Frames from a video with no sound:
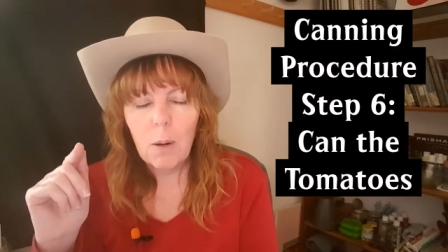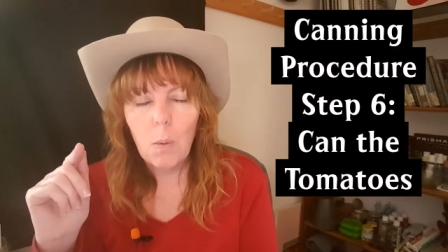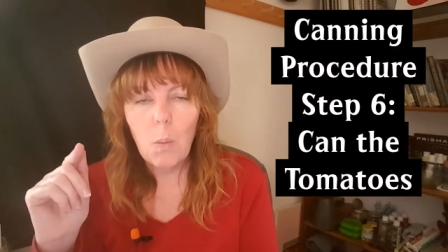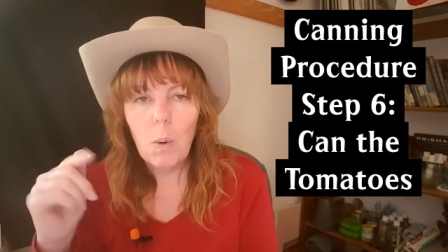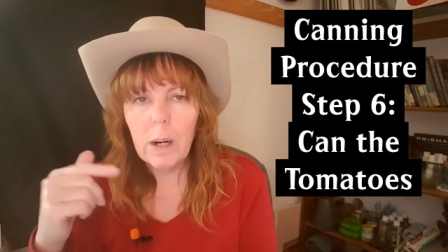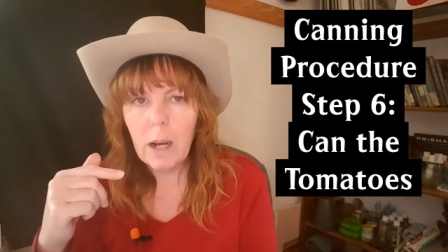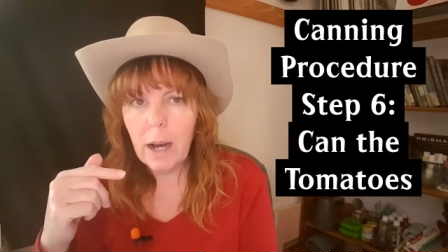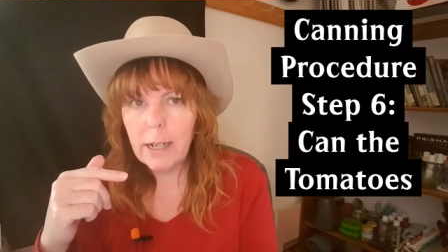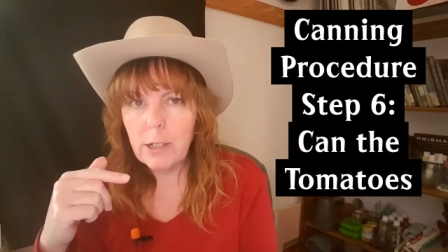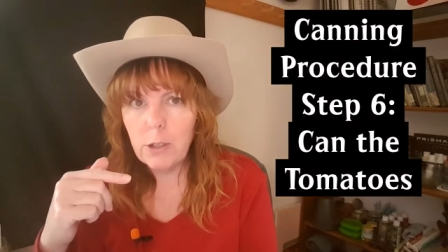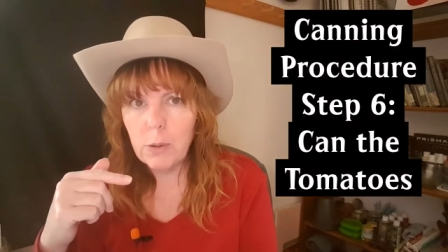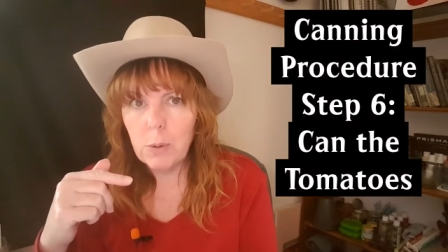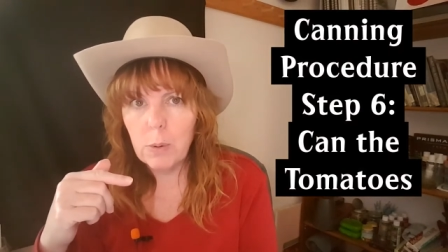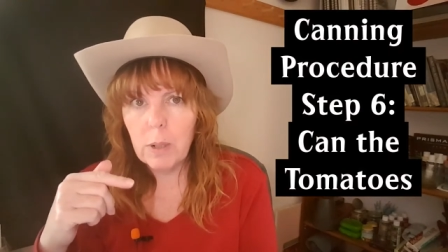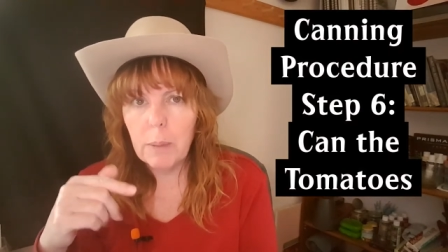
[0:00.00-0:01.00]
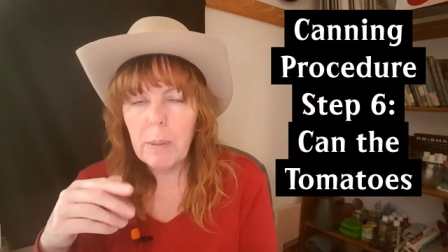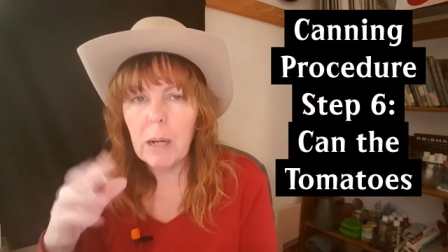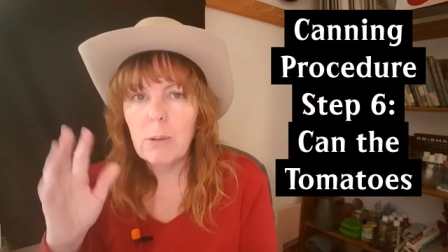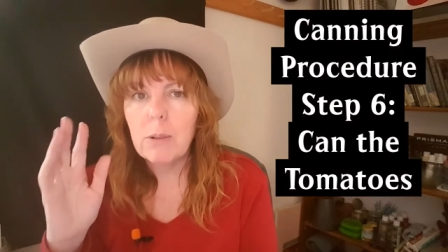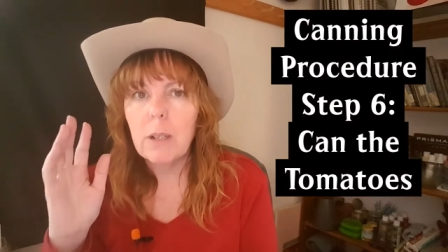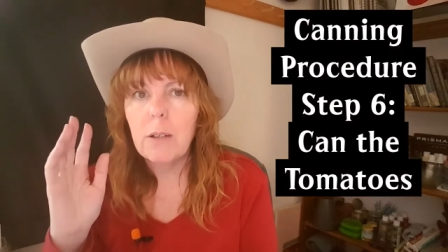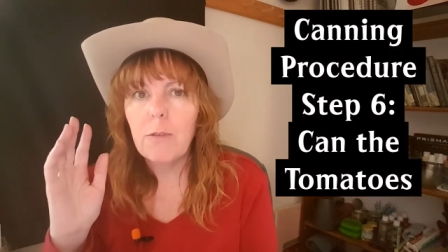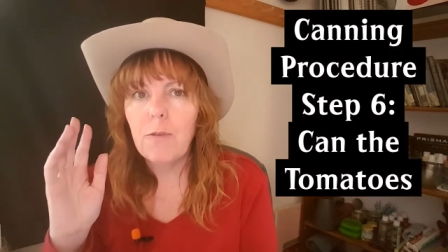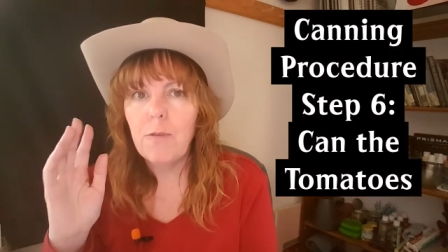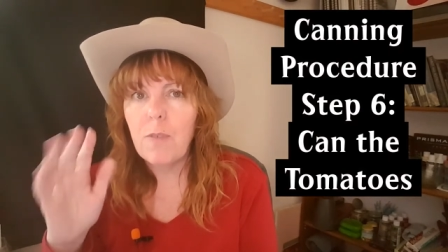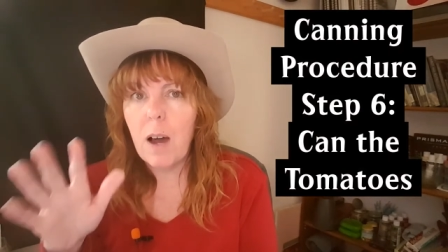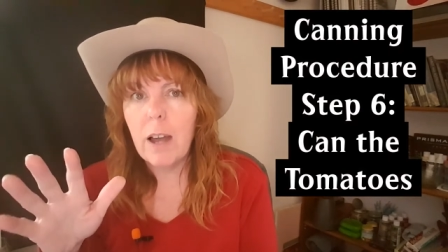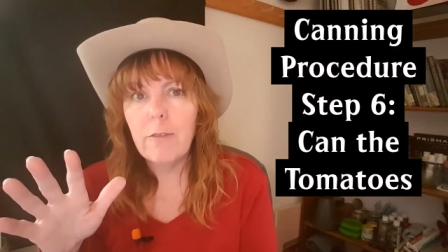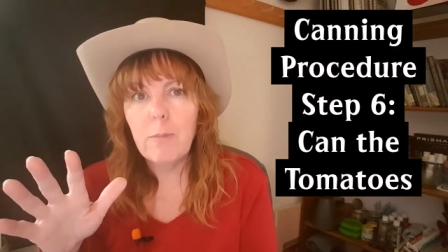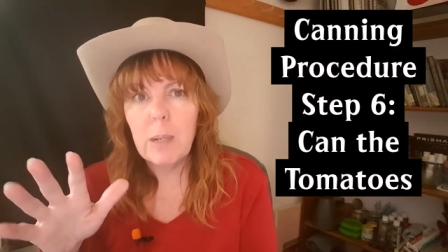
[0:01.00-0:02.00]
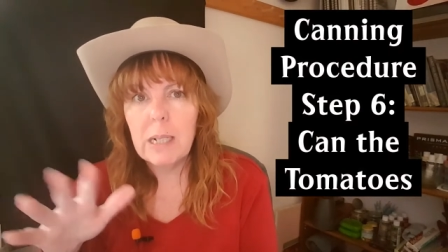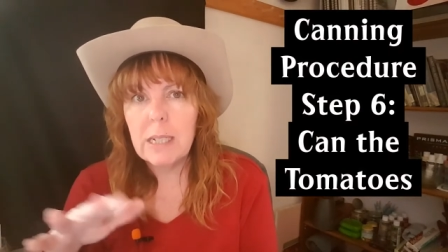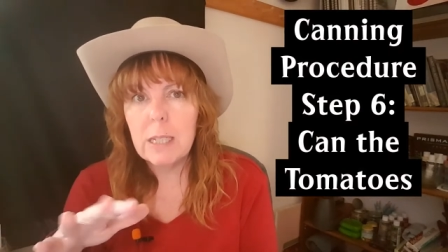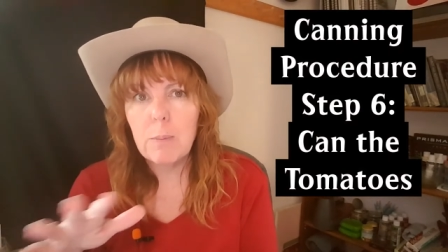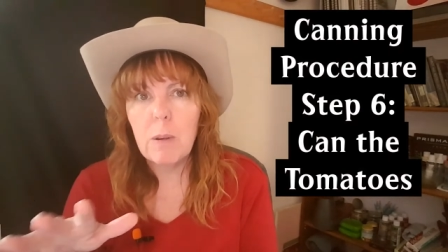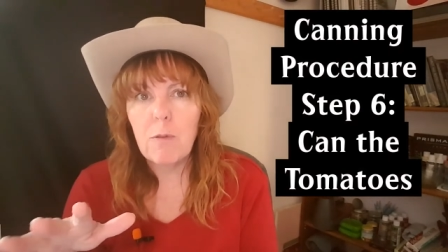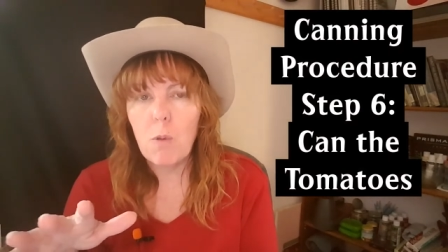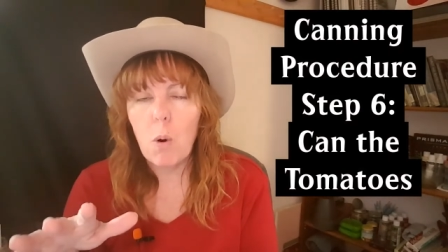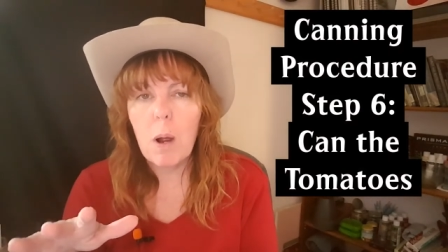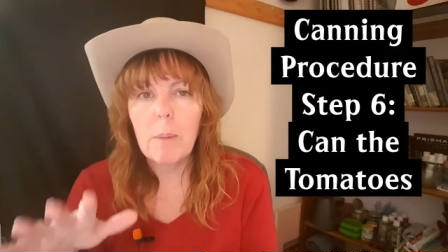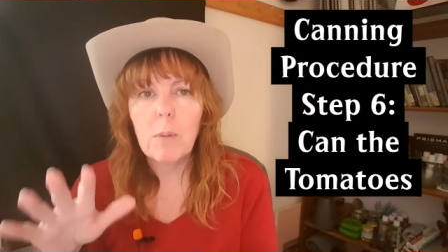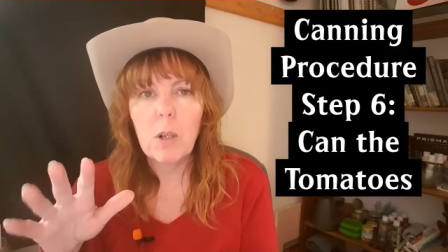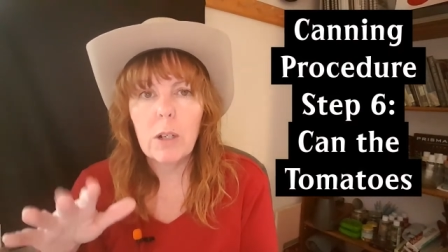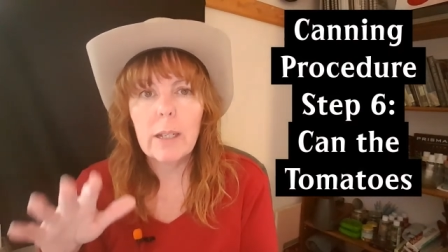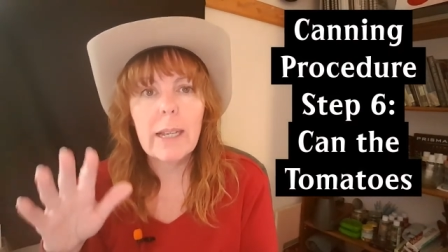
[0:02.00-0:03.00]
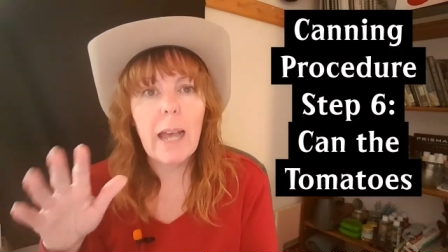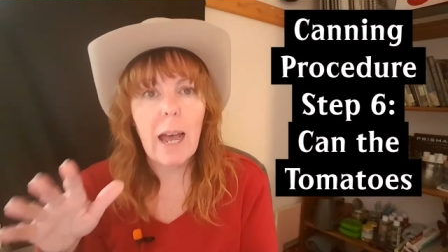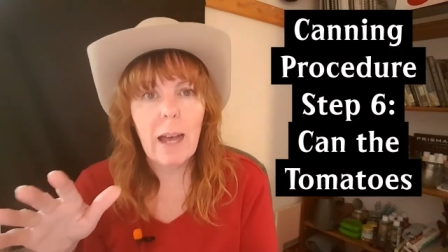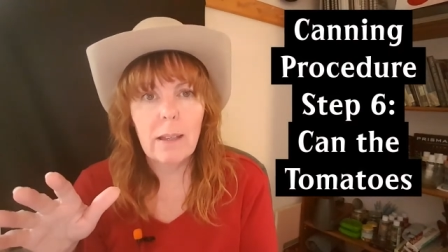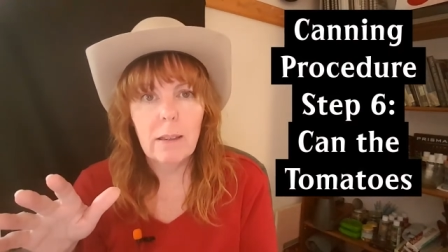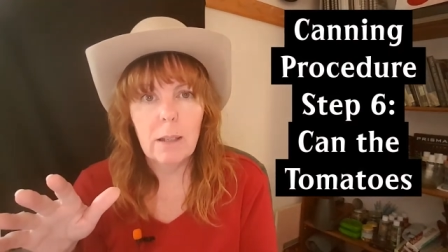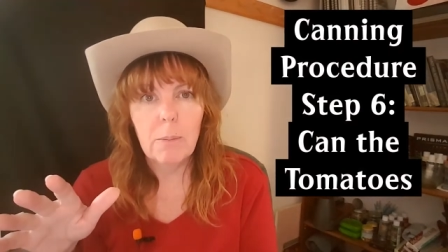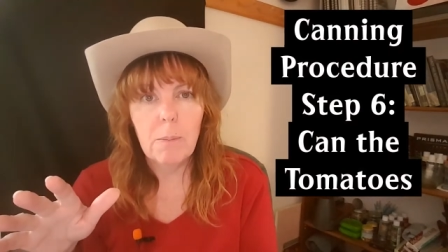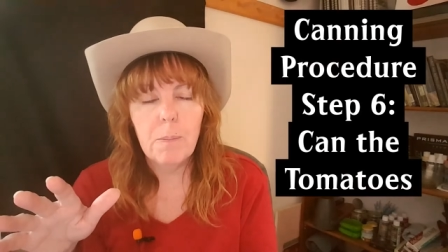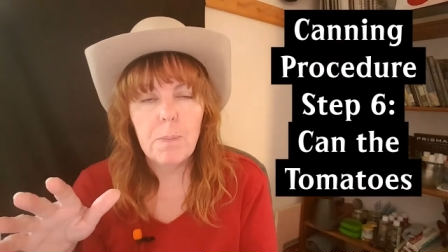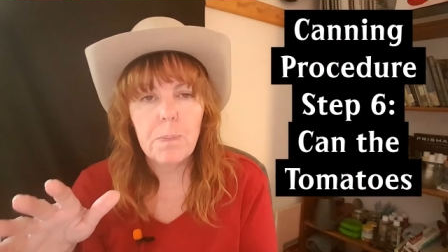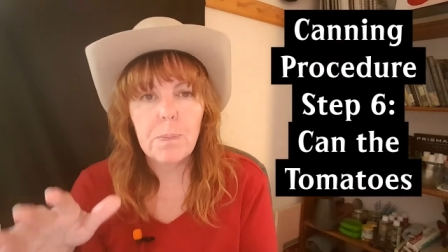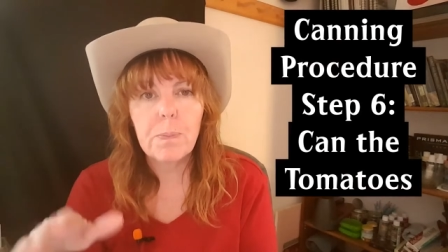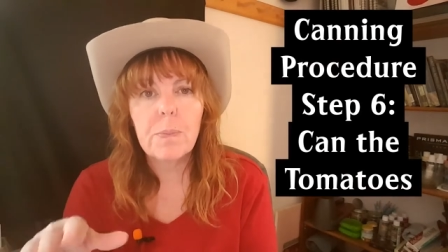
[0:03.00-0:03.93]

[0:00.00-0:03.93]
What I do about five minutes before I'm going to can them